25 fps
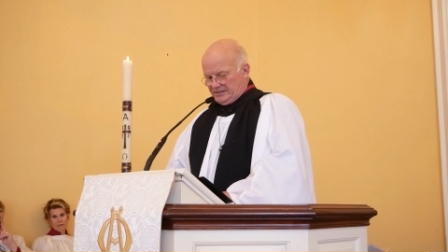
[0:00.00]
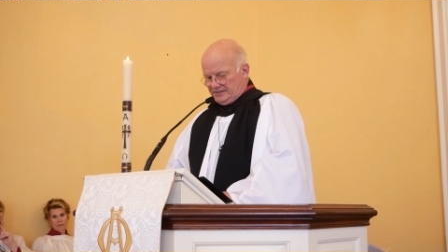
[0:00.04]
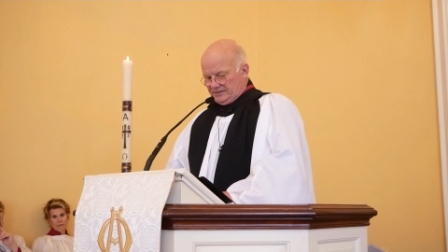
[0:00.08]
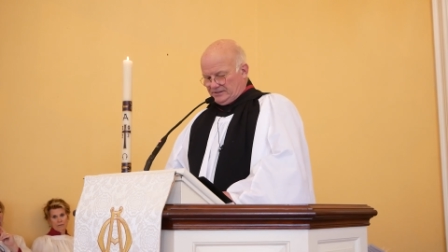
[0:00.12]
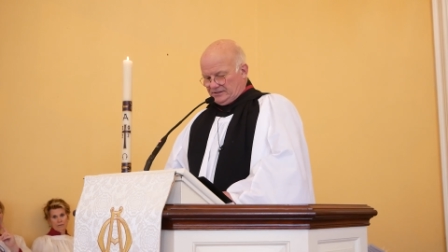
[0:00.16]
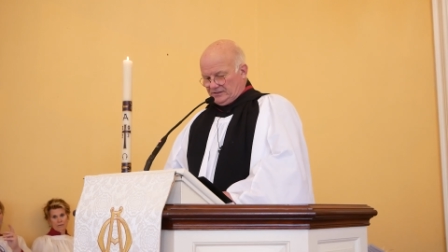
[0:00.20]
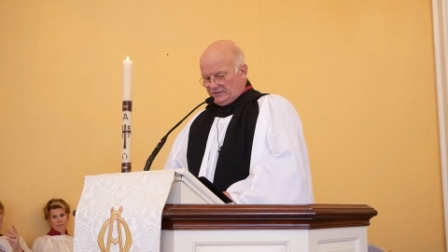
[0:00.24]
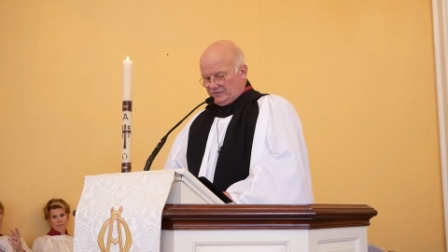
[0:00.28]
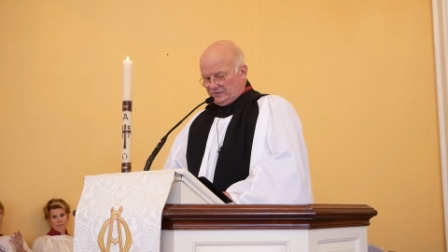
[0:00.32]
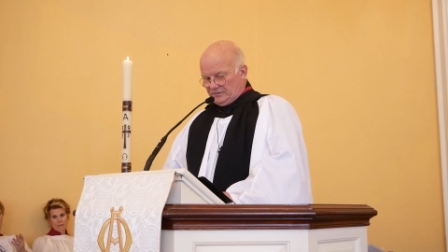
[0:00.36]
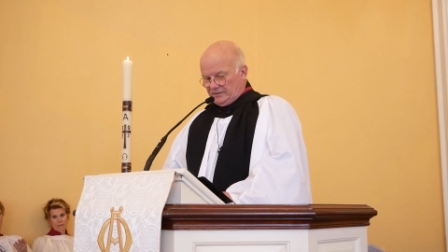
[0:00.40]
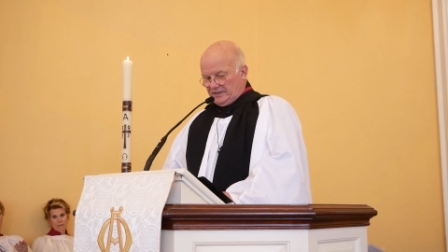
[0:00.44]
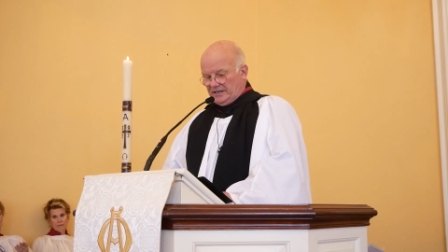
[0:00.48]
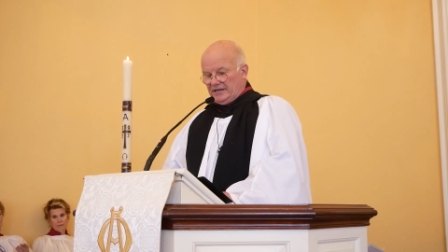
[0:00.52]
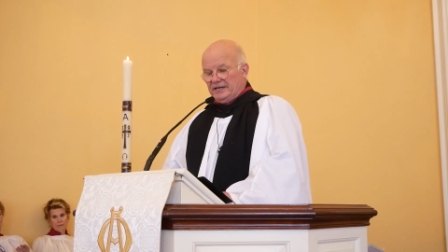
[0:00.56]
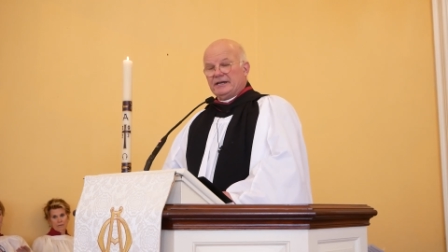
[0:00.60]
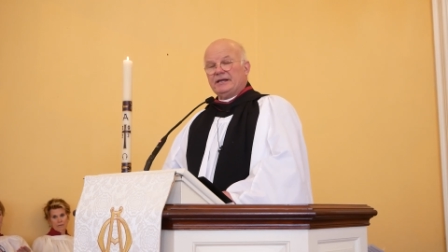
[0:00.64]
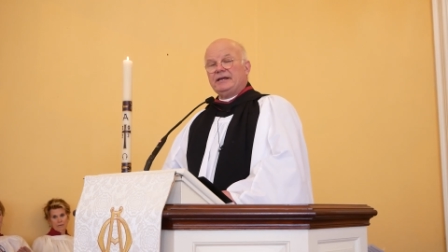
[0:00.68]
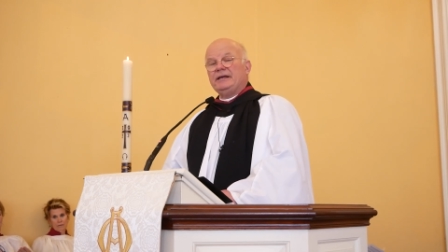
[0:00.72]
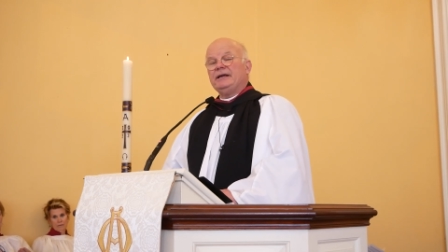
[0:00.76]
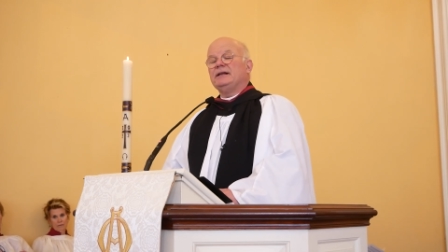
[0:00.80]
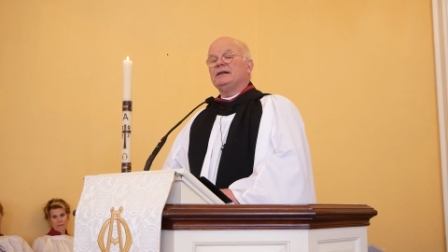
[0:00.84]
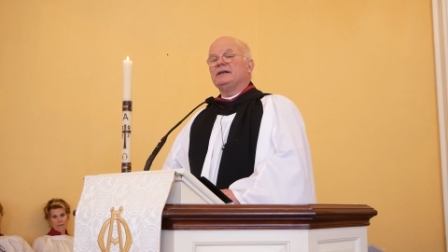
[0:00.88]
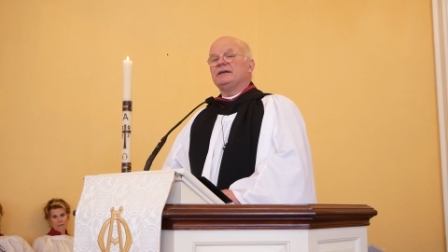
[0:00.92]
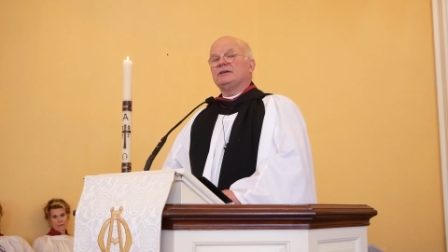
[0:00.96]
to an
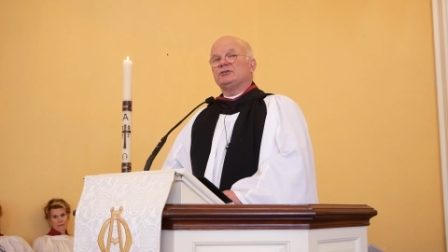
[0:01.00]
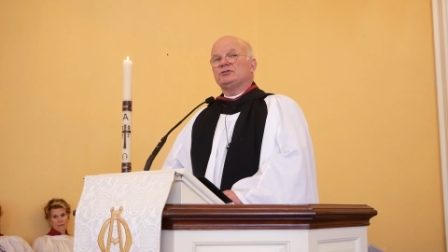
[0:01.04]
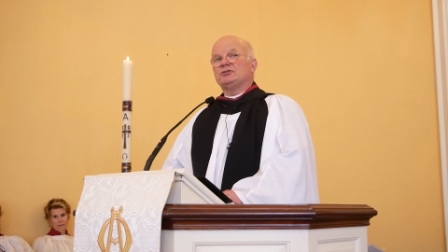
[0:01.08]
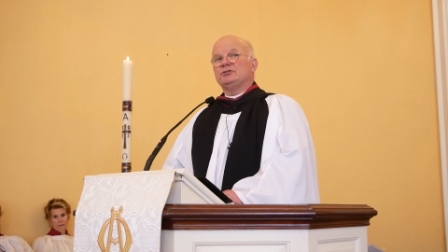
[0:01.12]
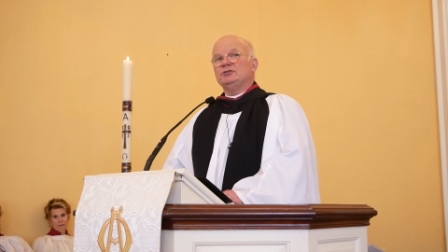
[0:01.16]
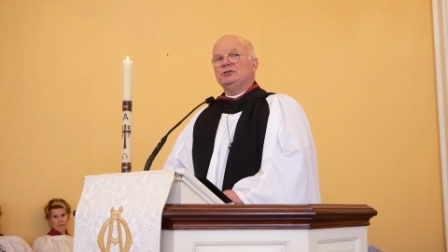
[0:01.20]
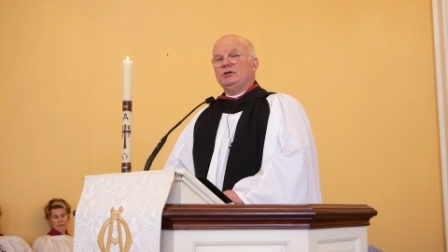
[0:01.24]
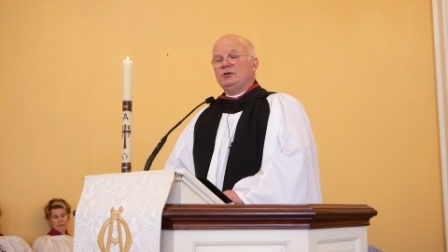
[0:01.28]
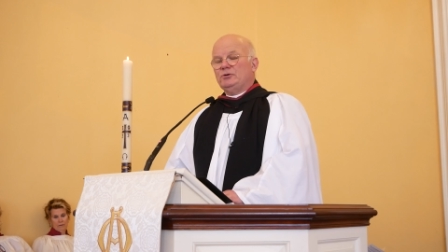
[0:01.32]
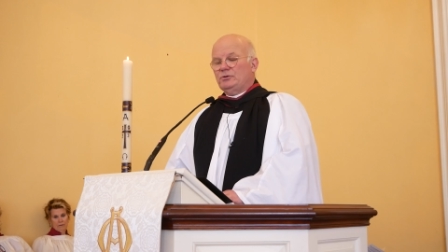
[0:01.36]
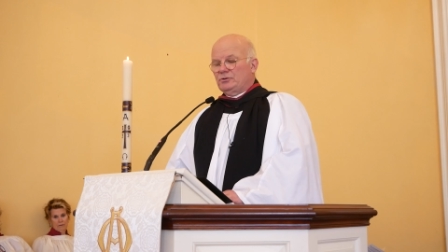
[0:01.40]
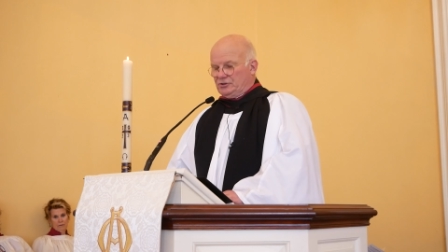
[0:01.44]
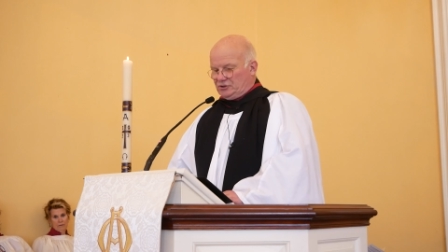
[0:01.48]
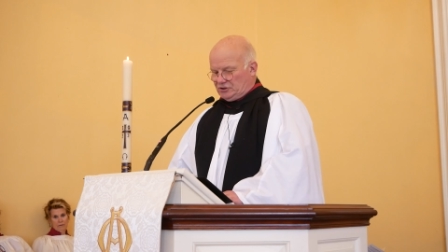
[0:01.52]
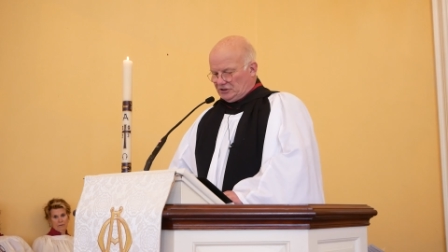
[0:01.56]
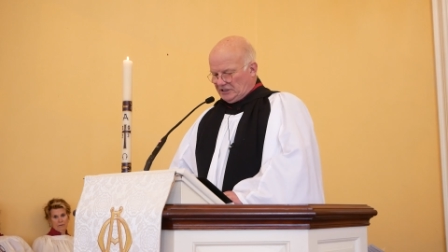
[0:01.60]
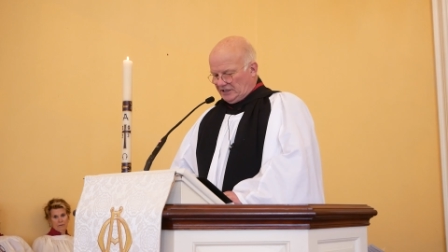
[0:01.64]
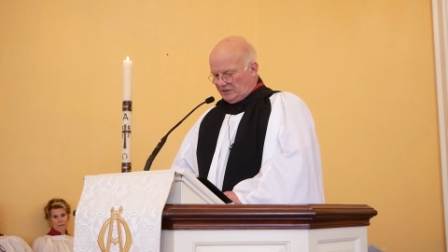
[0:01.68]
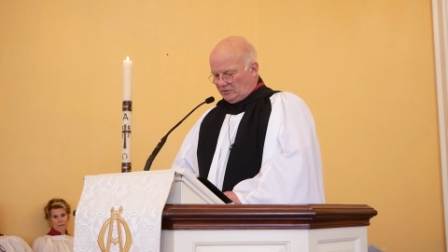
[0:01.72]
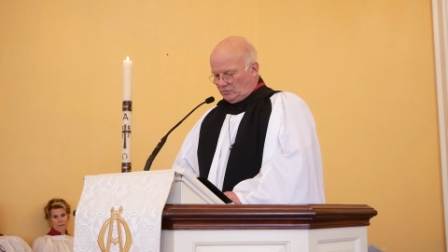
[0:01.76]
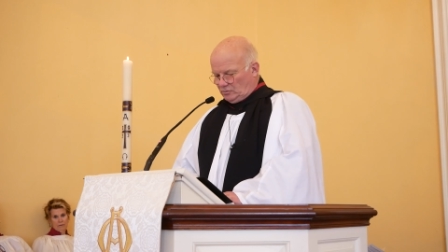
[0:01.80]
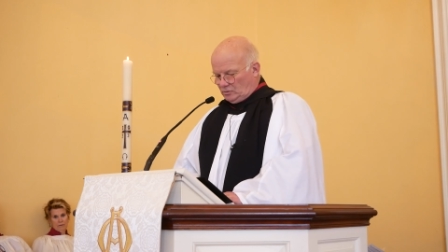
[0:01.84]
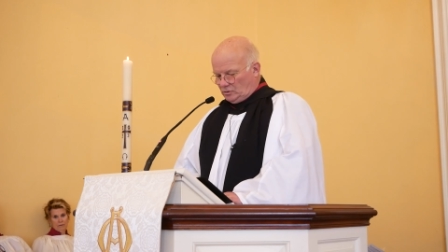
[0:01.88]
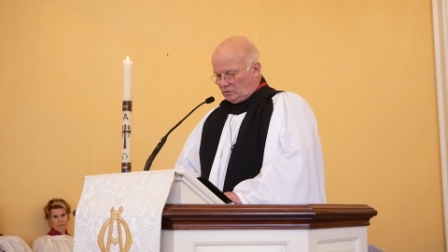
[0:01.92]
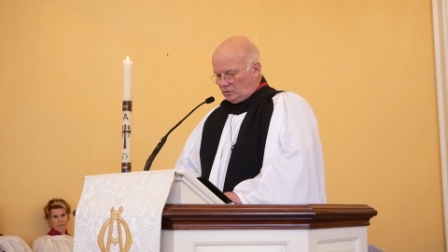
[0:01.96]
English news
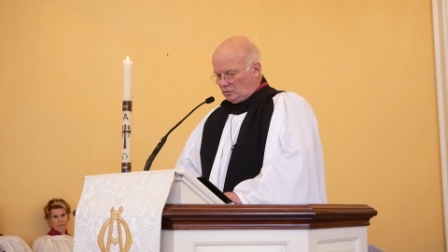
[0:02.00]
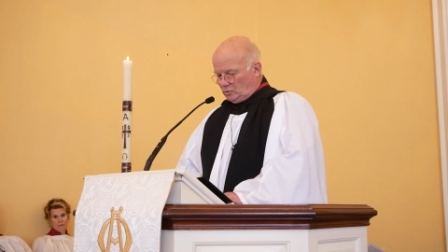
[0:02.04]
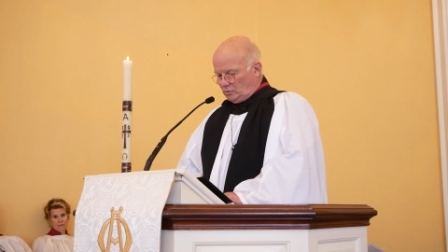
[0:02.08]
channel